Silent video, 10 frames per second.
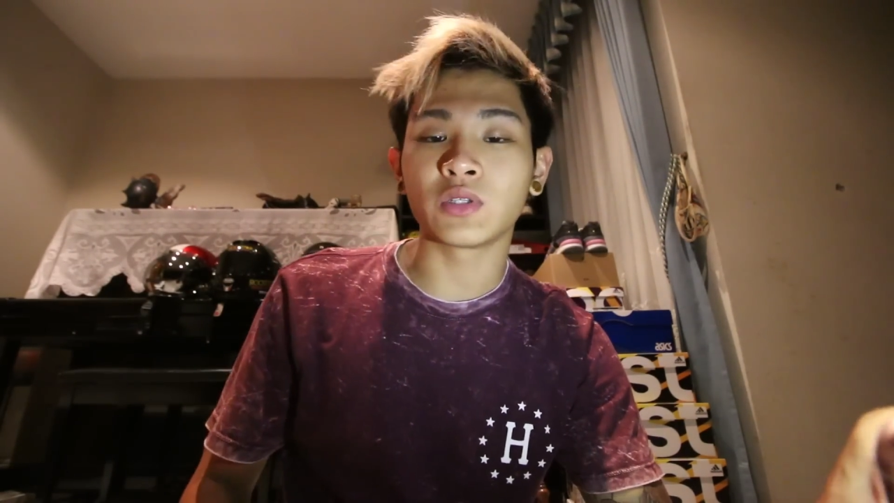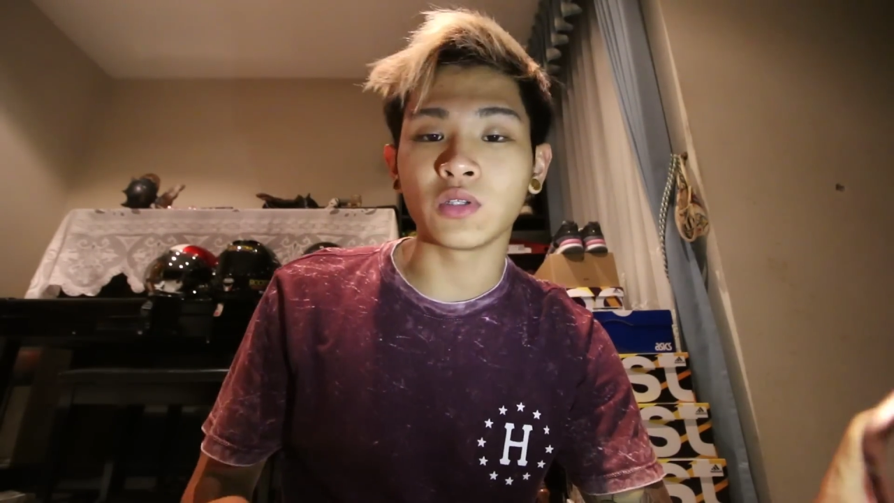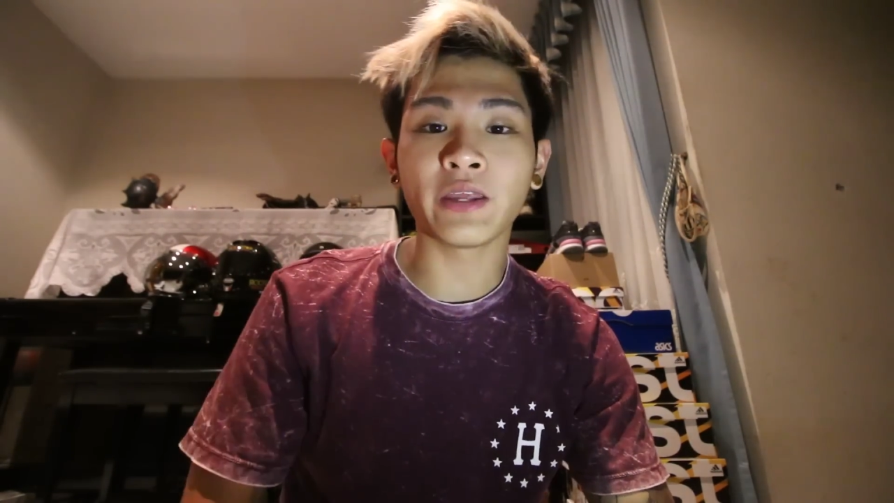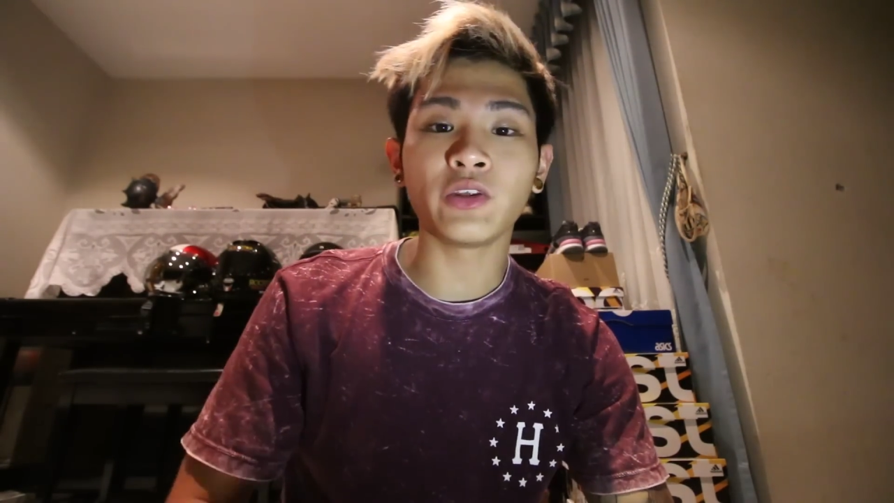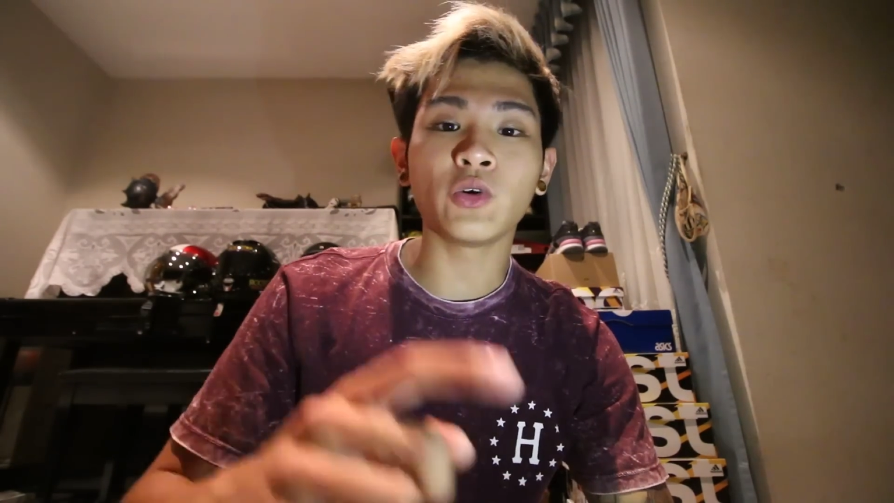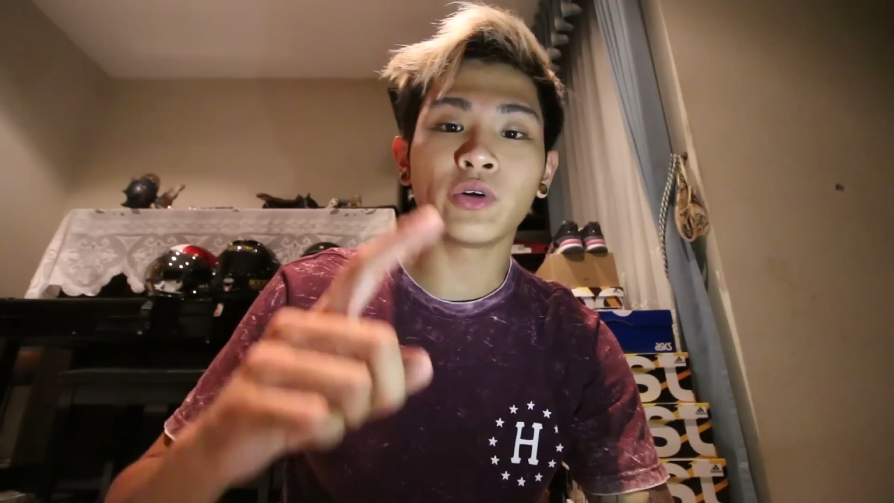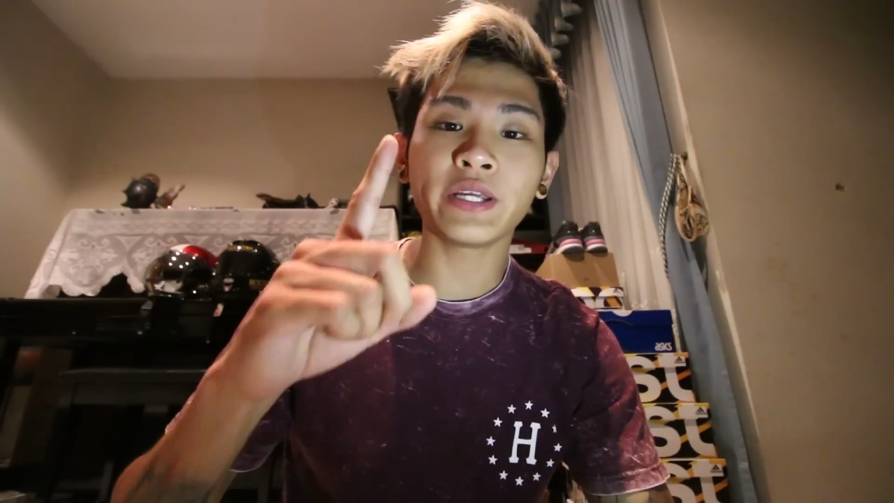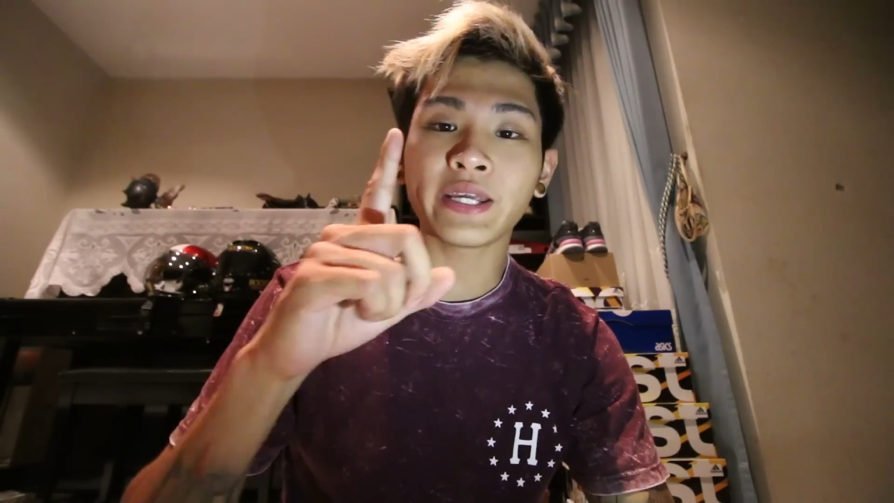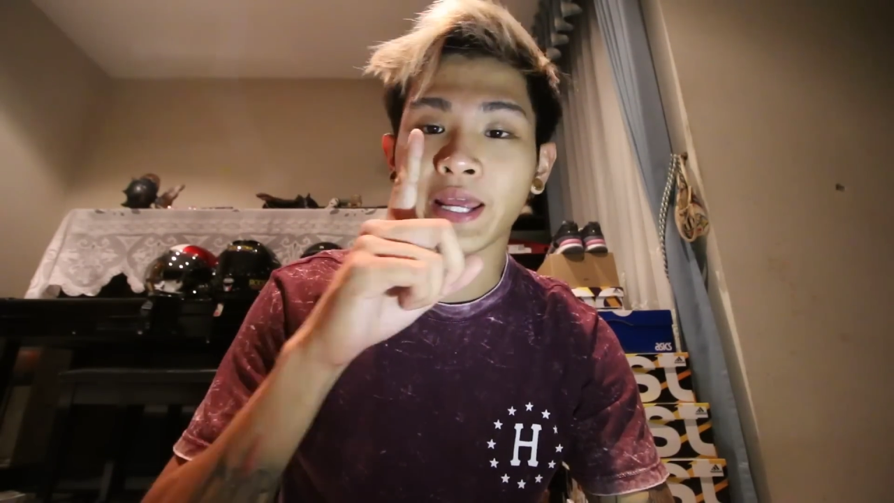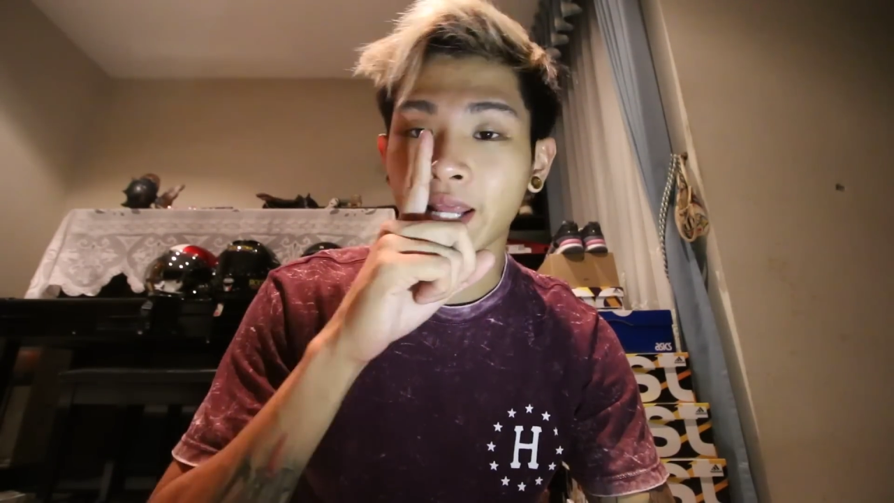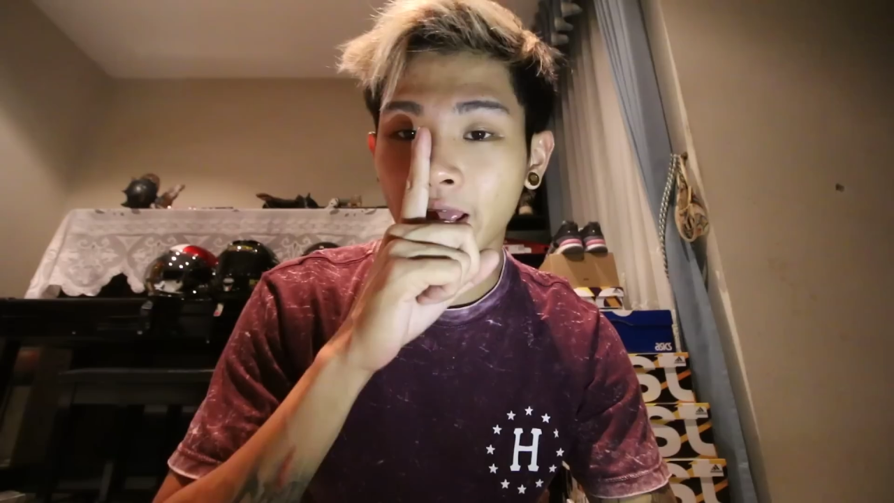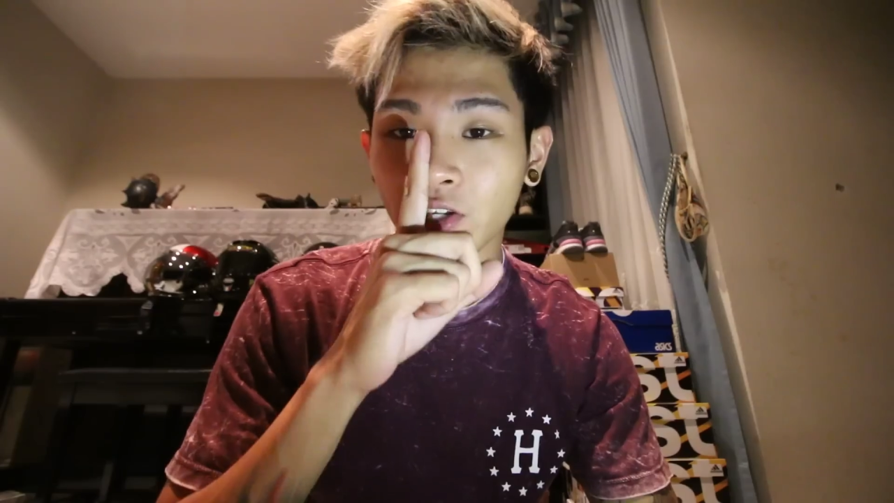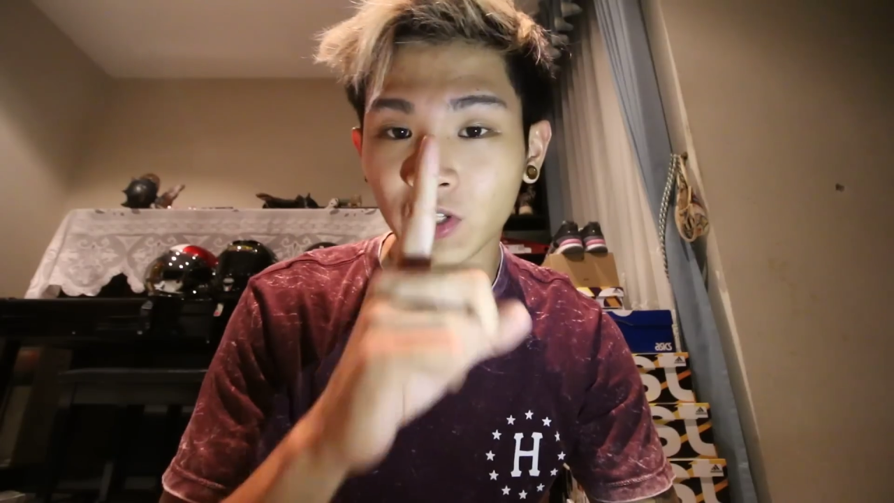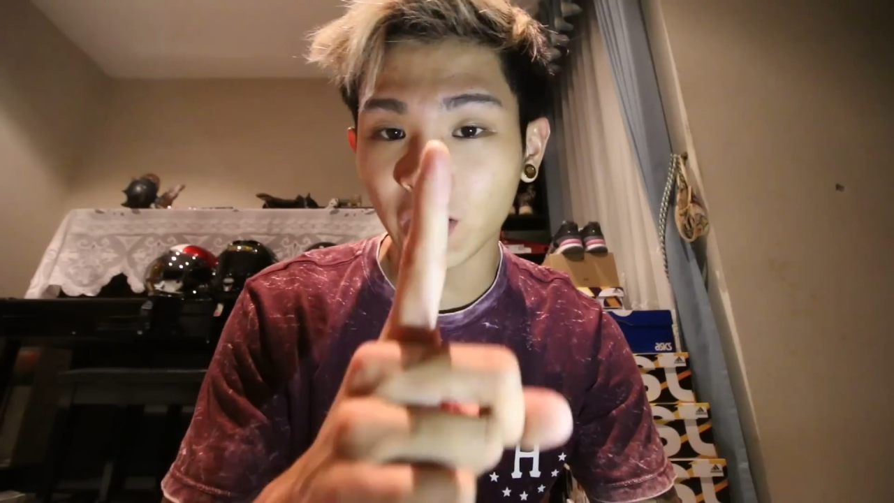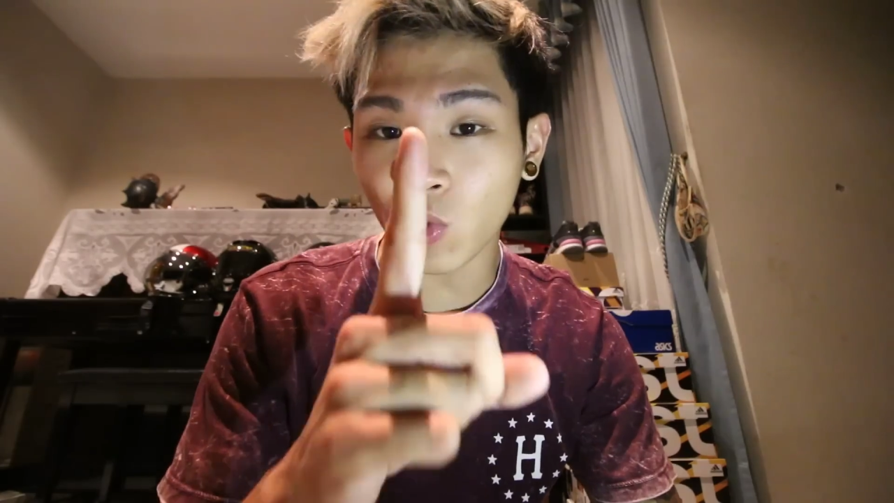So, and you only can
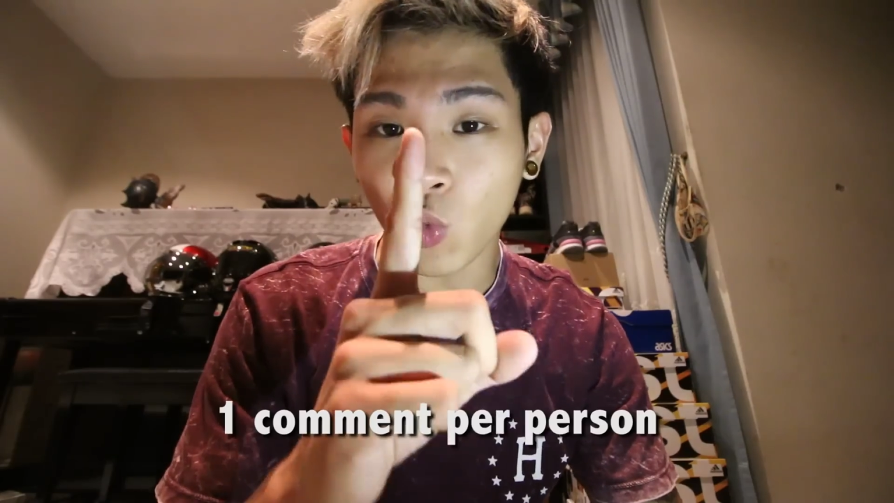enter